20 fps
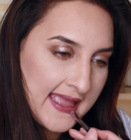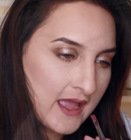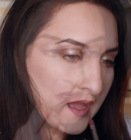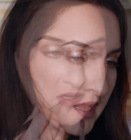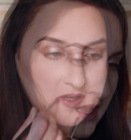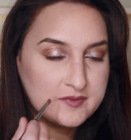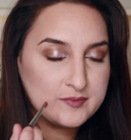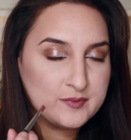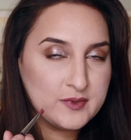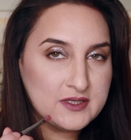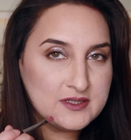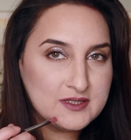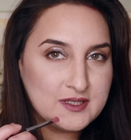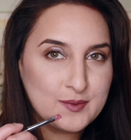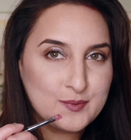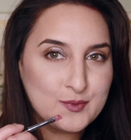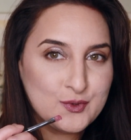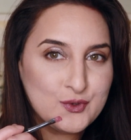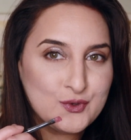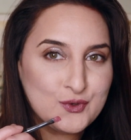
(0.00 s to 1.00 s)
I've mixed
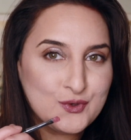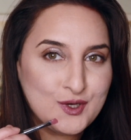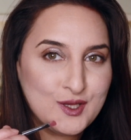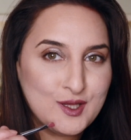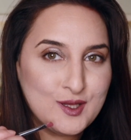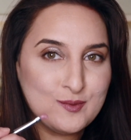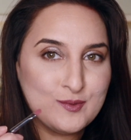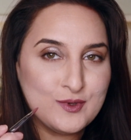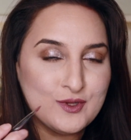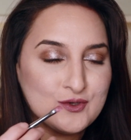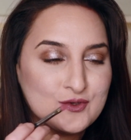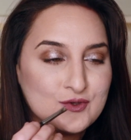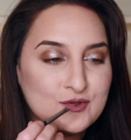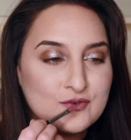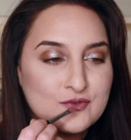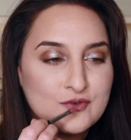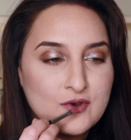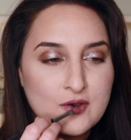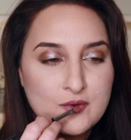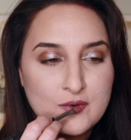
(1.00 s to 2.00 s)
some cream into the
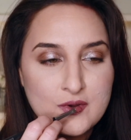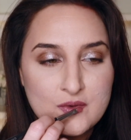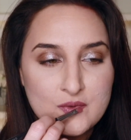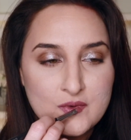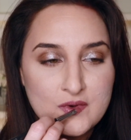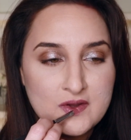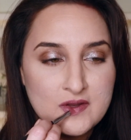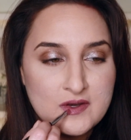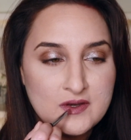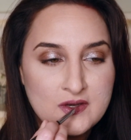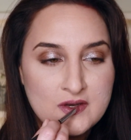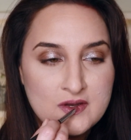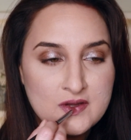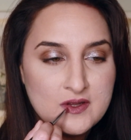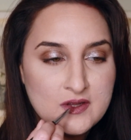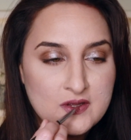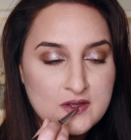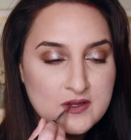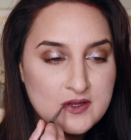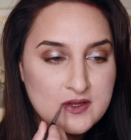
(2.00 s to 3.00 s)
411
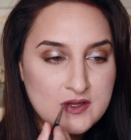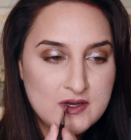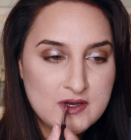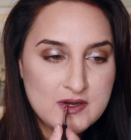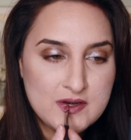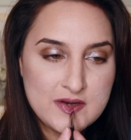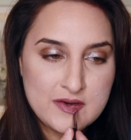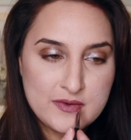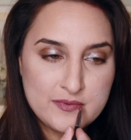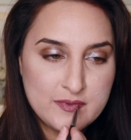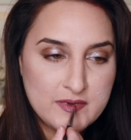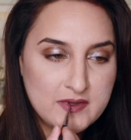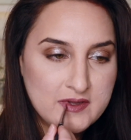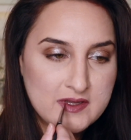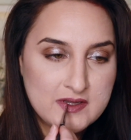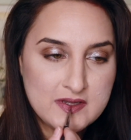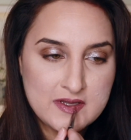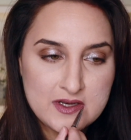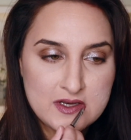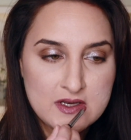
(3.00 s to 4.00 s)
to
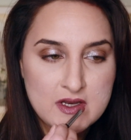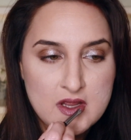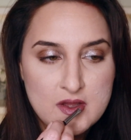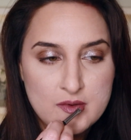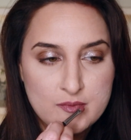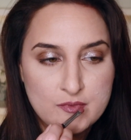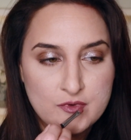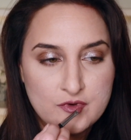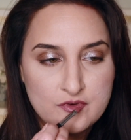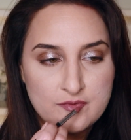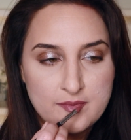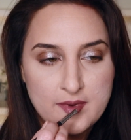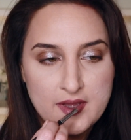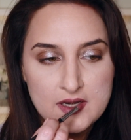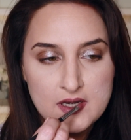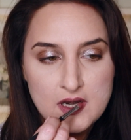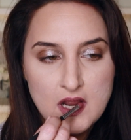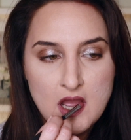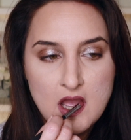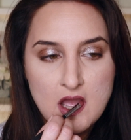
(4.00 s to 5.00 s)
make it move
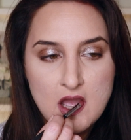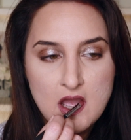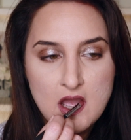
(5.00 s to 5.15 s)
better.